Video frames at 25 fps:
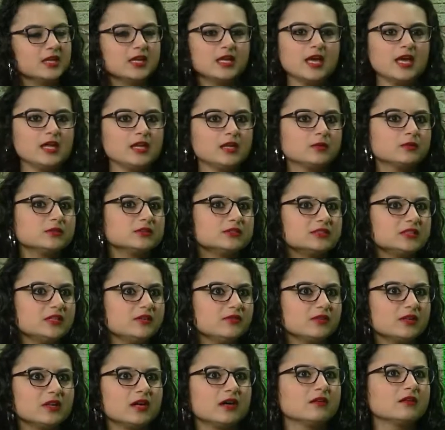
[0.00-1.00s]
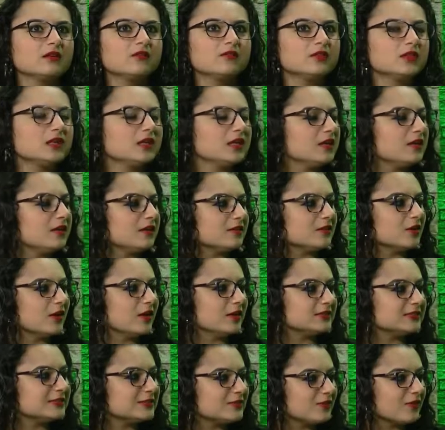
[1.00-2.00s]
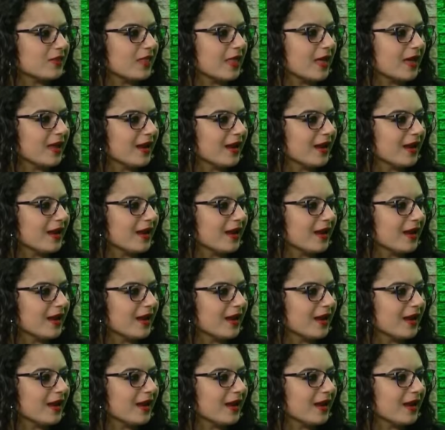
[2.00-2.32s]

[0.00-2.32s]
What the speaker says: And it wasn't even, I don't even think he got tossed for that.